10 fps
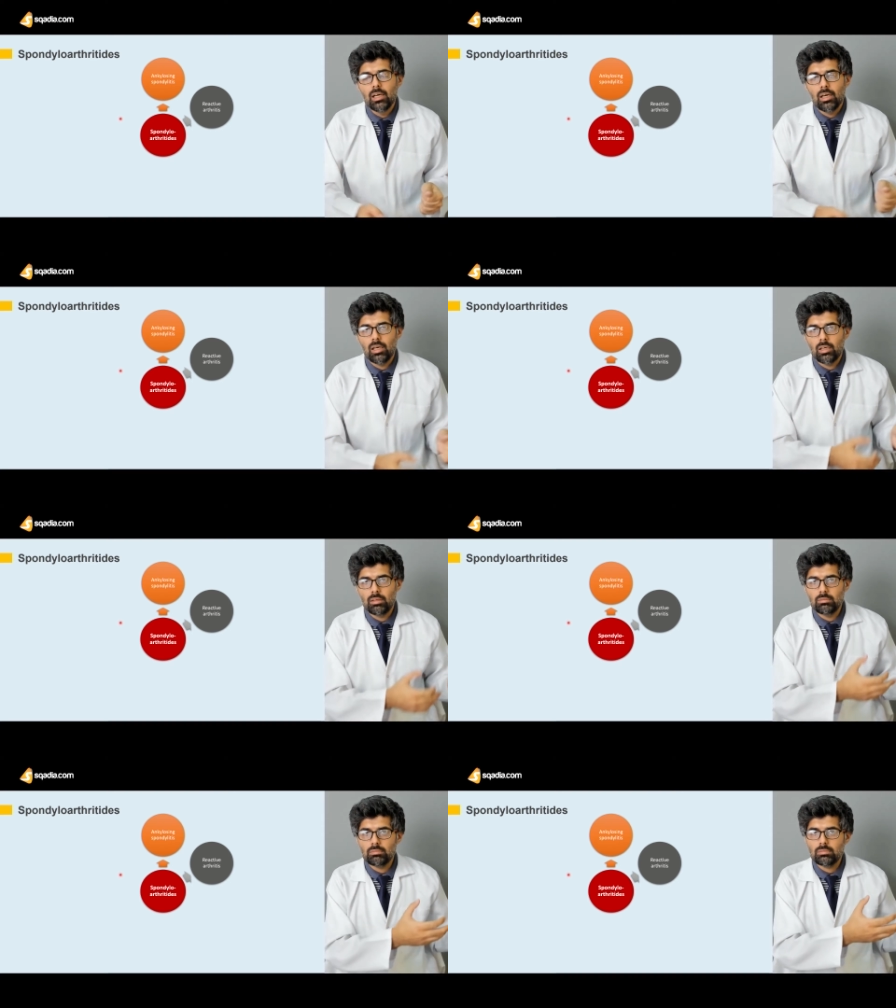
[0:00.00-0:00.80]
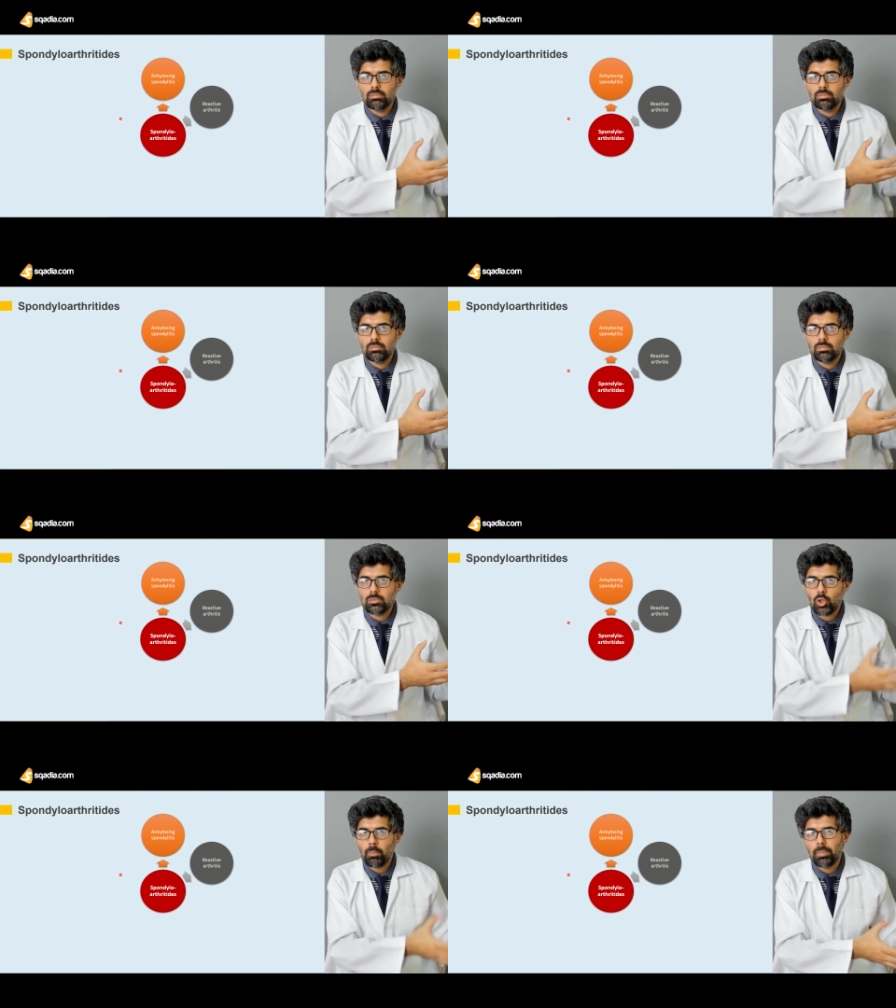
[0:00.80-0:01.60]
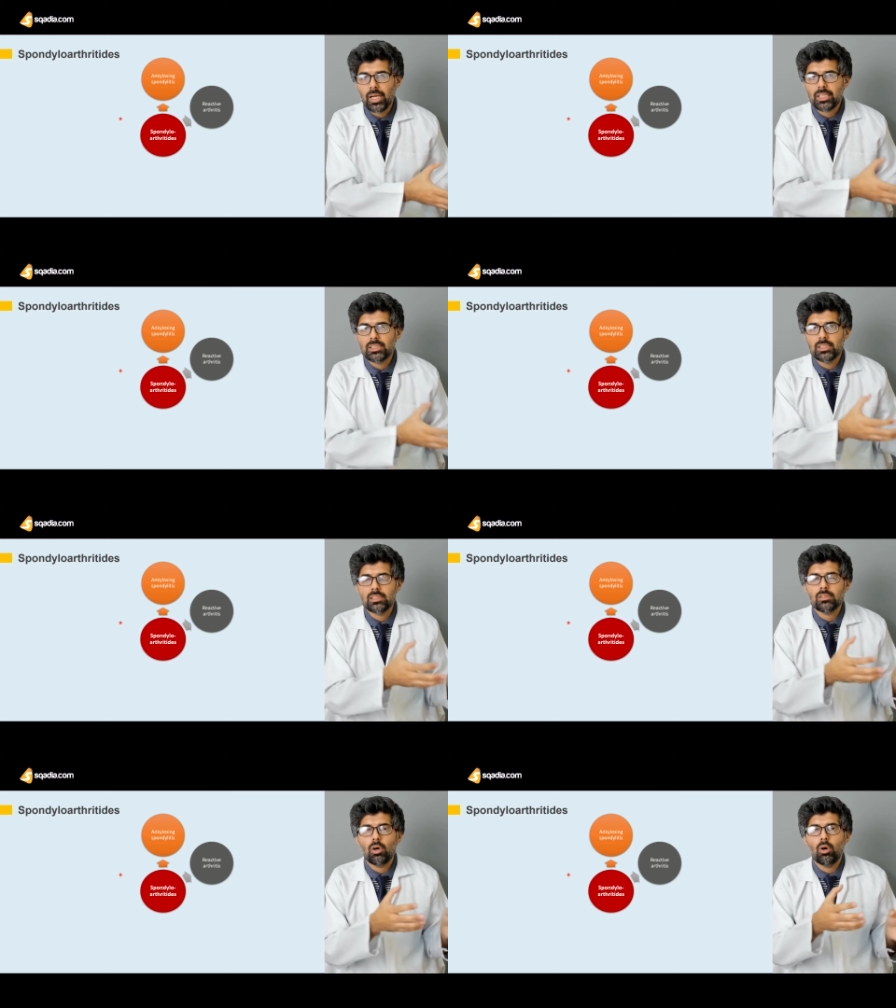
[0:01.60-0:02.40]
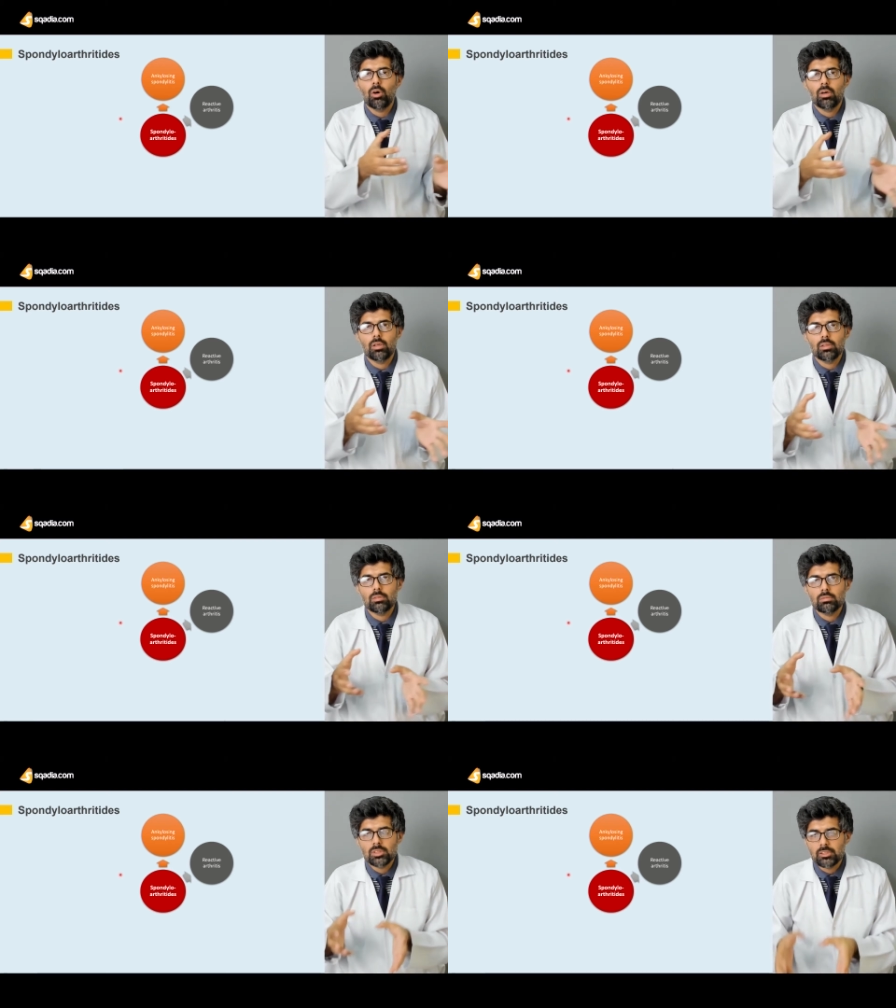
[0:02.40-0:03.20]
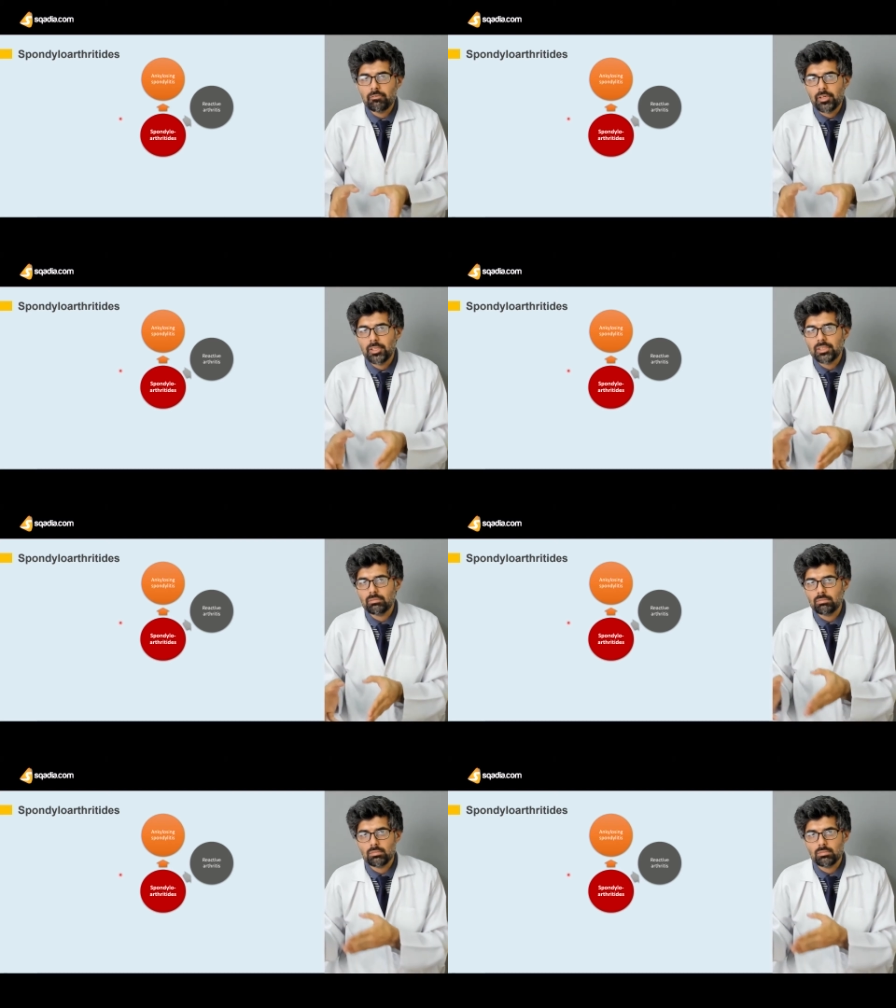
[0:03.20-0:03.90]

complex or severe